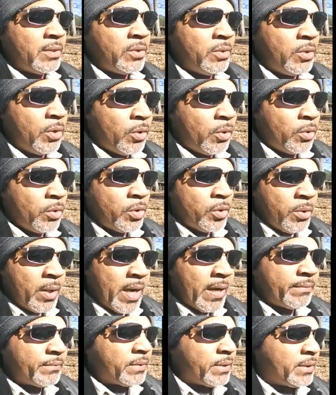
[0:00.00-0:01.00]
You know, you
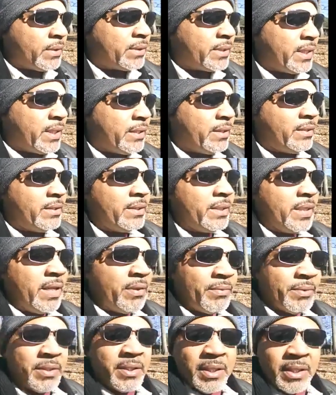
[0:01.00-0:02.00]
have to understand that
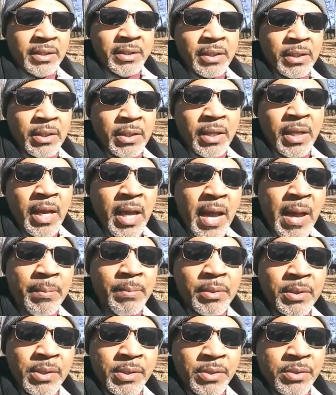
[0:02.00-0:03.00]
everything that
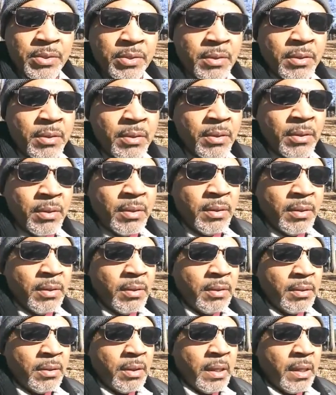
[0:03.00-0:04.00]
happens,
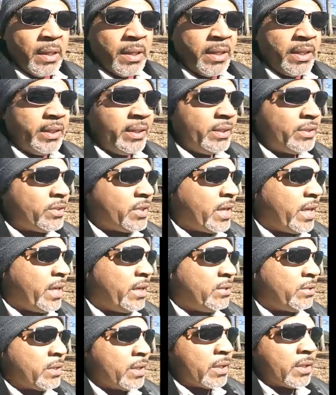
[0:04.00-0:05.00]
any change